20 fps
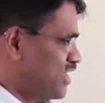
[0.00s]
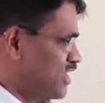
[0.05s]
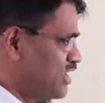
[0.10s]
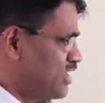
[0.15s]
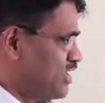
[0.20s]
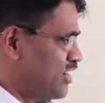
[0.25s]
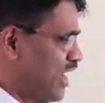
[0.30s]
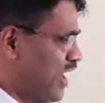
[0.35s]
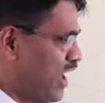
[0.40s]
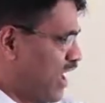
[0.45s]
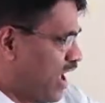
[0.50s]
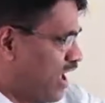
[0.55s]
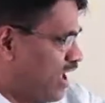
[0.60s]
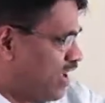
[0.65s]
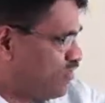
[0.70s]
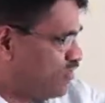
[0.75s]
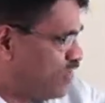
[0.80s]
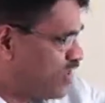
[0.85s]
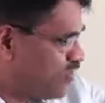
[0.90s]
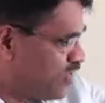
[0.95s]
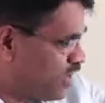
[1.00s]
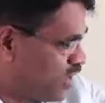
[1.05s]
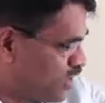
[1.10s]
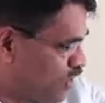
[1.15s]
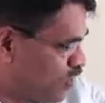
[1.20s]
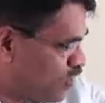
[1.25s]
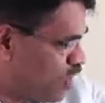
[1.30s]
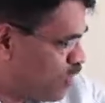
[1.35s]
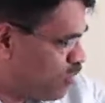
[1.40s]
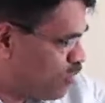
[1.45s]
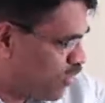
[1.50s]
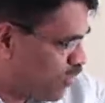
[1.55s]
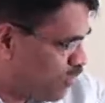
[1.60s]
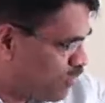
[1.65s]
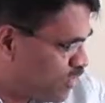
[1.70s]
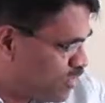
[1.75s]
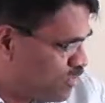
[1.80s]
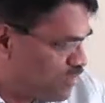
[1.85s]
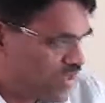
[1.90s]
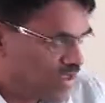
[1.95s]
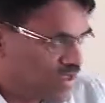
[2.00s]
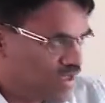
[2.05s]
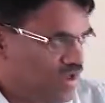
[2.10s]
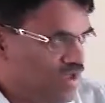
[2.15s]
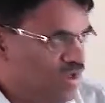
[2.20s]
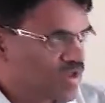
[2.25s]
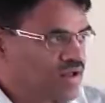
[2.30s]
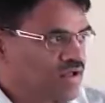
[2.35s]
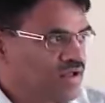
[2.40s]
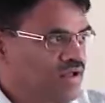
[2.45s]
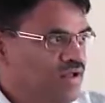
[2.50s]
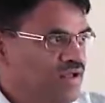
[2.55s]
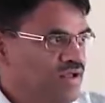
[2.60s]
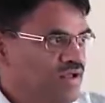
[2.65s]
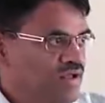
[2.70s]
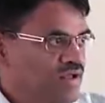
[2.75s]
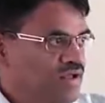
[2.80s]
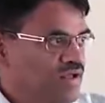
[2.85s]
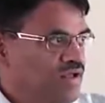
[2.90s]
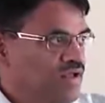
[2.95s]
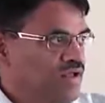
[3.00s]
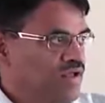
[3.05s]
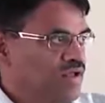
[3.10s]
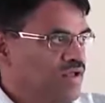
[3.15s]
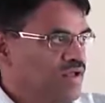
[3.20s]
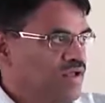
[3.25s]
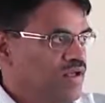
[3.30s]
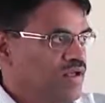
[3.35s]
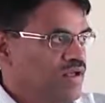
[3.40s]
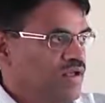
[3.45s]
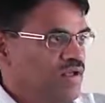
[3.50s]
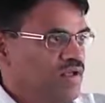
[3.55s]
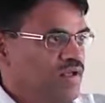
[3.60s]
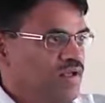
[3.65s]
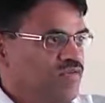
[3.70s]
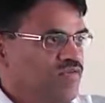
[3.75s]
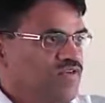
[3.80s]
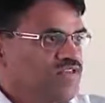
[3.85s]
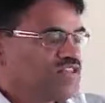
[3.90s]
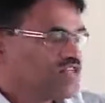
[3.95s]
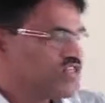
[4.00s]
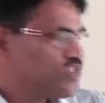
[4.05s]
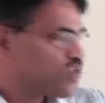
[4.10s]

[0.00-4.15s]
That I have given you a problem here, which is